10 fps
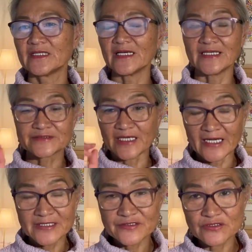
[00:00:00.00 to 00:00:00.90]
And
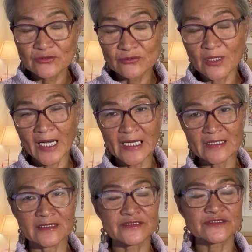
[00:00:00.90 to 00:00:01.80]
as you are
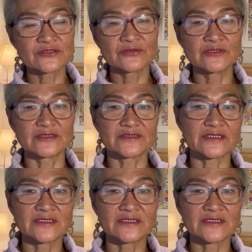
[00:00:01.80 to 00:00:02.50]
a student,